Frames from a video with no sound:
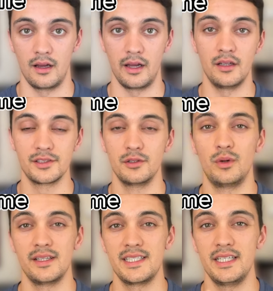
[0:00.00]
I also
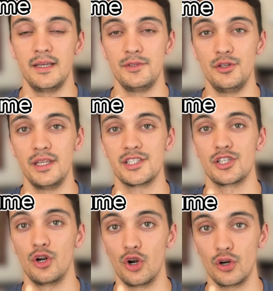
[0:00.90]
want to see him do
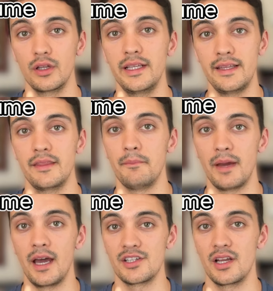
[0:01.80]
this early in the
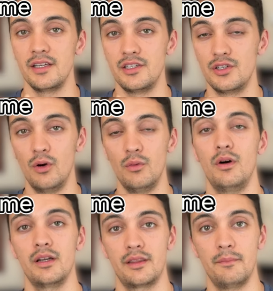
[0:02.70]
match. I don't
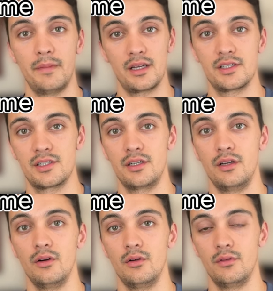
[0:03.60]
want the match to
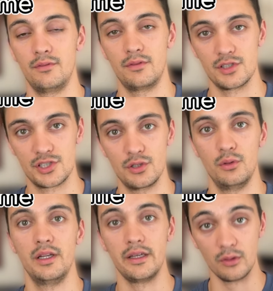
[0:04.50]
go for So